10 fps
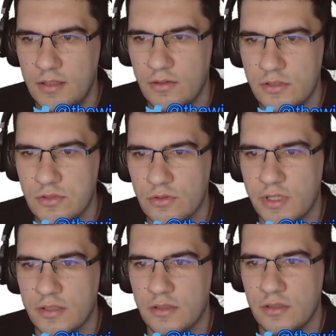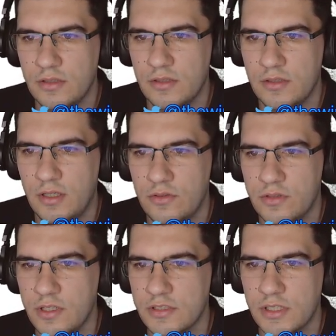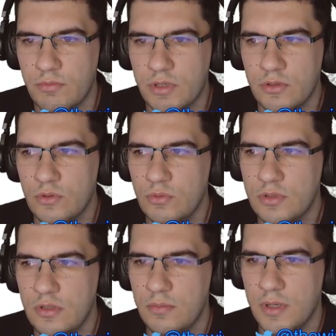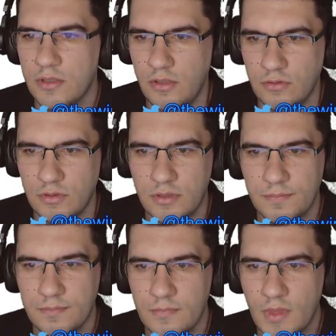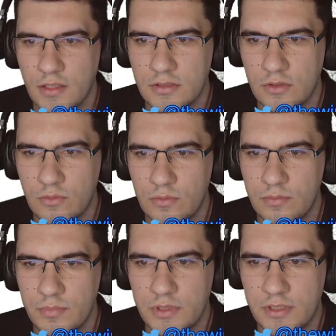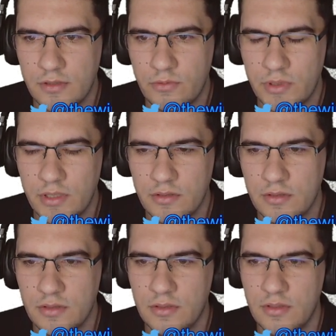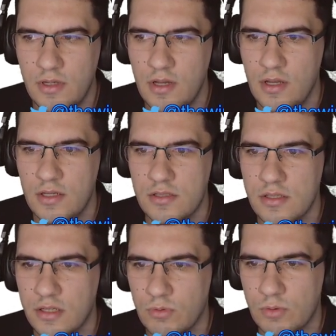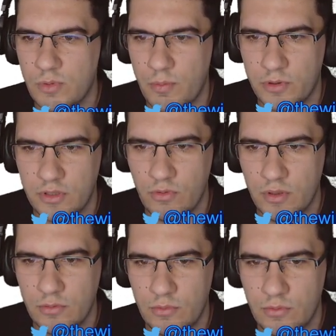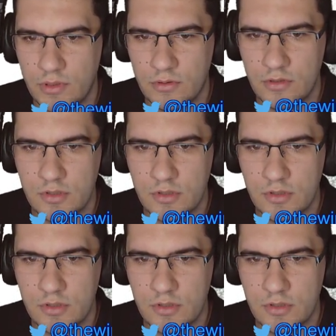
now let's look at uh, other things that we can do with debug node. So uh, we can uh, select what property we want to